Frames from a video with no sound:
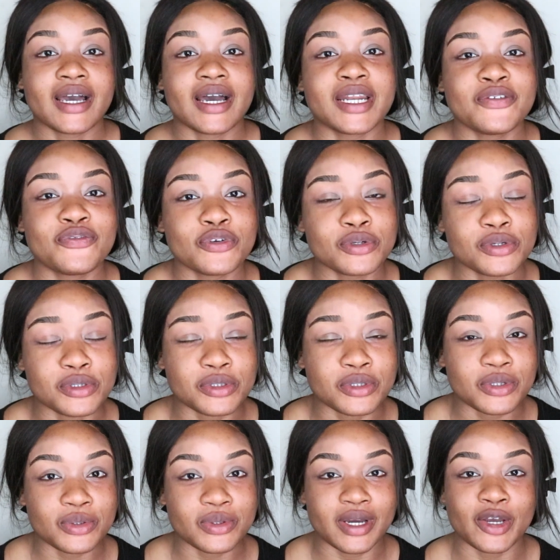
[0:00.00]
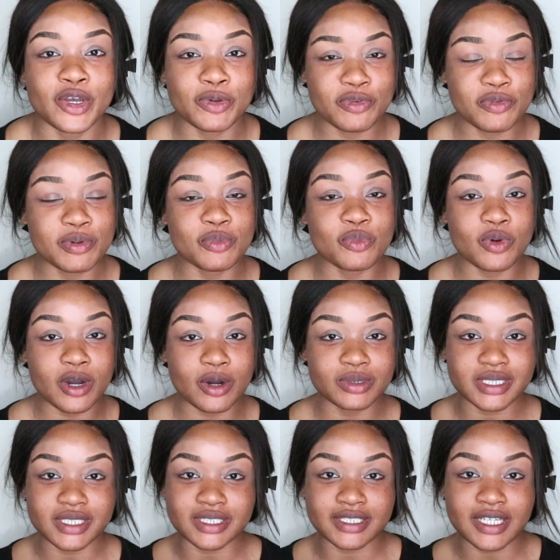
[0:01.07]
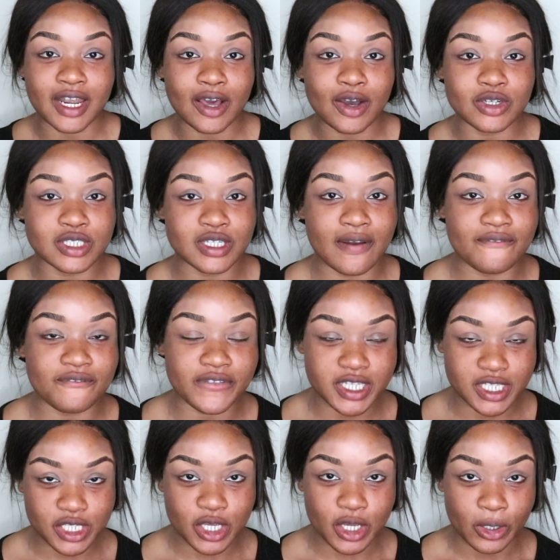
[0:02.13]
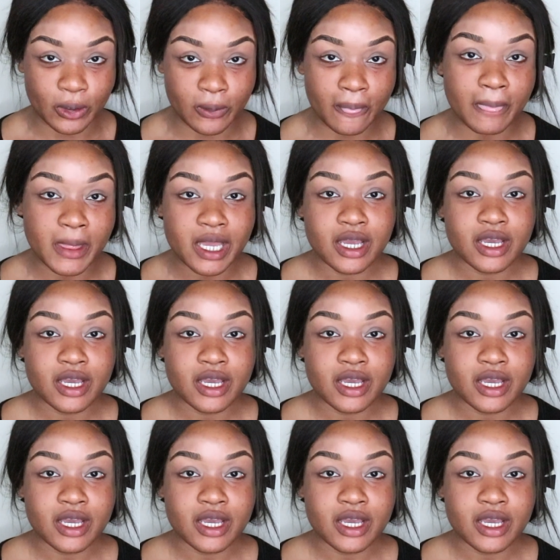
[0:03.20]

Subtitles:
and if you're not new, I hope you've been well since the last video.